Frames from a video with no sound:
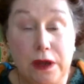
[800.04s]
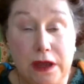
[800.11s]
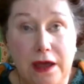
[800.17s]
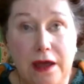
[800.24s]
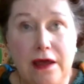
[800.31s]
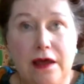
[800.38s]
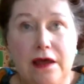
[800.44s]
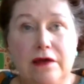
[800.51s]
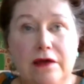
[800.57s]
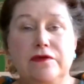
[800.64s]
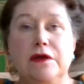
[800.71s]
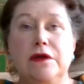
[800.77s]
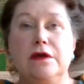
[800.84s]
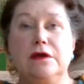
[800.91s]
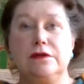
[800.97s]
We have
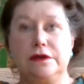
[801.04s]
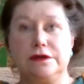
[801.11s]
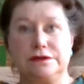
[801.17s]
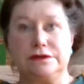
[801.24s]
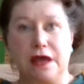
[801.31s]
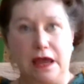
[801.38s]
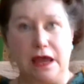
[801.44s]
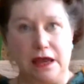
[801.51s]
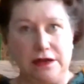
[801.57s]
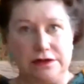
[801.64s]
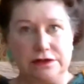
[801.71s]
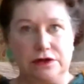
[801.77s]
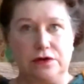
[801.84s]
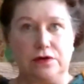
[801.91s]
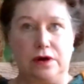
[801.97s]
this
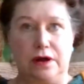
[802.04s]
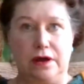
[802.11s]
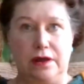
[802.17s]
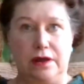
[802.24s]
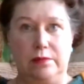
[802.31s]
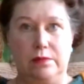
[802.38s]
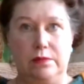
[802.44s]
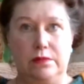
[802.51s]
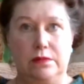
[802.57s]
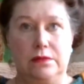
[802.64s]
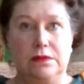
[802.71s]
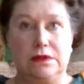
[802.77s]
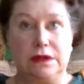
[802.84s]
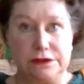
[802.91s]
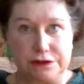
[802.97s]
hate crime
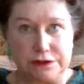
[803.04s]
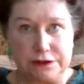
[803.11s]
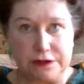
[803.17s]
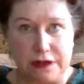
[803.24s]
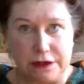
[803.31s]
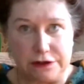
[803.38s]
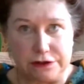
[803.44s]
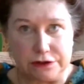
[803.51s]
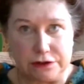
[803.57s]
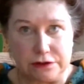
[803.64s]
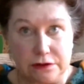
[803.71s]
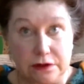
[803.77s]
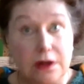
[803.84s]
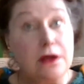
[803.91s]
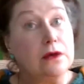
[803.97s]

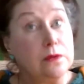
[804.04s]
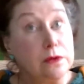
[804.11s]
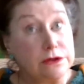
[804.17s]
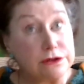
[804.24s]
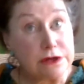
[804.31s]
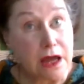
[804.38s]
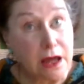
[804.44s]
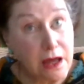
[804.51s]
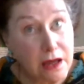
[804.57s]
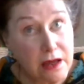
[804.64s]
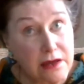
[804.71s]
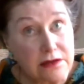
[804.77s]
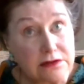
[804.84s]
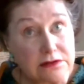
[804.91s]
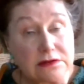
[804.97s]
legislation, which
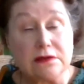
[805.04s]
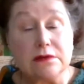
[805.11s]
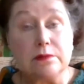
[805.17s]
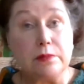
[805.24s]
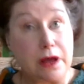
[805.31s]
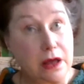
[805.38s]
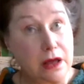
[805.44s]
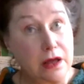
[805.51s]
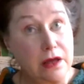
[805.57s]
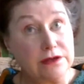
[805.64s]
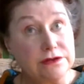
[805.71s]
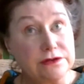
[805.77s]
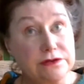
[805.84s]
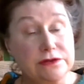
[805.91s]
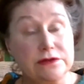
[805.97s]
has
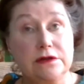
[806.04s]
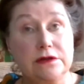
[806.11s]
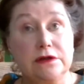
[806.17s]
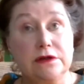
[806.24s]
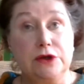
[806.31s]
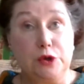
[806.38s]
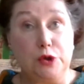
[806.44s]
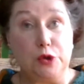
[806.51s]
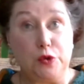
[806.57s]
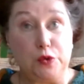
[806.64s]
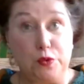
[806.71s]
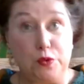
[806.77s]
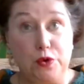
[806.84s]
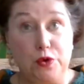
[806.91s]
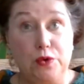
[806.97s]
passed
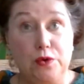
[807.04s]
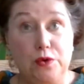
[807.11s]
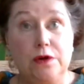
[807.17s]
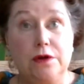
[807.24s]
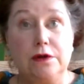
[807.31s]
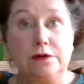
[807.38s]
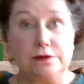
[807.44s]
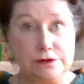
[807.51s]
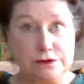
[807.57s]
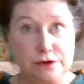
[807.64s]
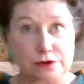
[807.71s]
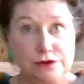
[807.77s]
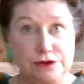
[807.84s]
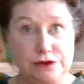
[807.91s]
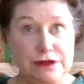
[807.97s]
through the
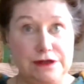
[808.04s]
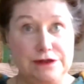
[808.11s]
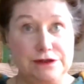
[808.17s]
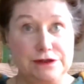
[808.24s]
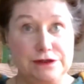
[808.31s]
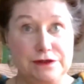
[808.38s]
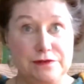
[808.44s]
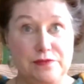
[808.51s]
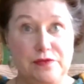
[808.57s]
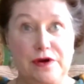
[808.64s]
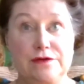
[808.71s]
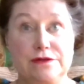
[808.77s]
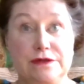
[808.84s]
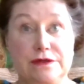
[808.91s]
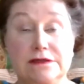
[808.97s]
Scottish legislative
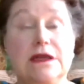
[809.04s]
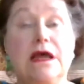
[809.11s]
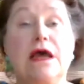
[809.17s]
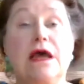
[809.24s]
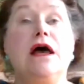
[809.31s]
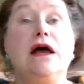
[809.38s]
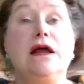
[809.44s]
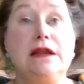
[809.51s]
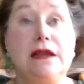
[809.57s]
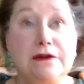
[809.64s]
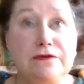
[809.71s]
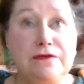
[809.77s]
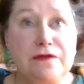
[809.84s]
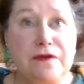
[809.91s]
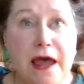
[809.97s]
process. And
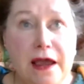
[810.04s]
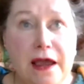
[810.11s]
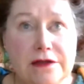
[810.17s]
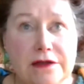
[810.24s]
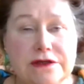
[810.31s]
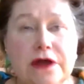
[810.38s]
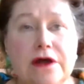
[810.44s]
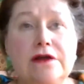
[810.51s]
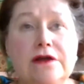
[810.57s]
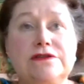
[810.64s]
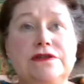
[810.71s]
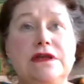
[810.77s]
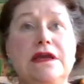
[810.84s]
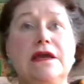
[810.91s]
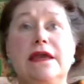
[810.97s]
in fact, our
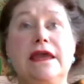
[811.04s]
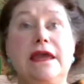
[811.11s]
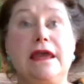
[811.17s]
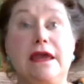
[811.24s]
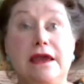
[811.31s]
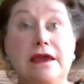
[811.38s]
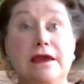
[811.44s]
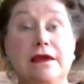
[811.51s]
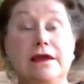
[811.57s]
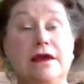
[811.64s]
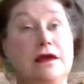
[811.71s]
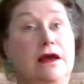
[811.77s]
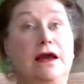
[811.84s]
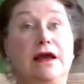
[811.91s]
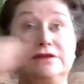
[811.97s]
dear King
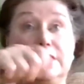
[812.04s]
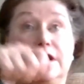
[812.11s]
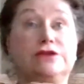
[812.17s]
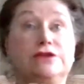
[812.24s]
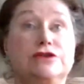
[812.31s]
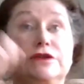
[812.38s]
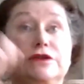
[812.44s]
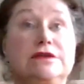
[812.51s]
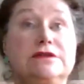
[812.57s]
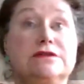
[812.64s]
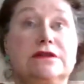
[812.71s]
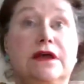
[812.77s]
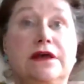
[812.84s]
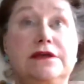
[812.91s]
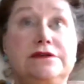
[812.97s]
has actually
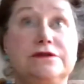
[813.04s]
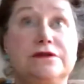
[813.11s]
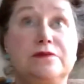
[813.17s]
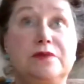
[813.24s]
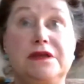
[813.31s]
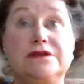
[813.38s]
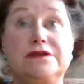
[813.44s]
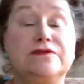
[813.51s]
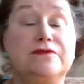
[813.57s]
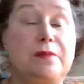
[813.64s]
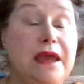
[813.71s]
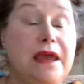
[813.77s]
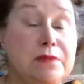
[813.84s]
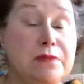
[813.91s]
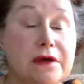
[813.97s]
signed the piece of
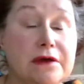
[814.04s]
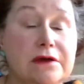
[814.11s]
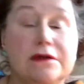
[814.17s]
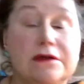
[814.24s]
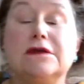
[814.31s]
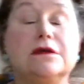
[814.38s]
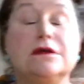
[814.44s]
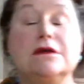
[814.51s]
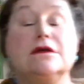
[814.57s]
paper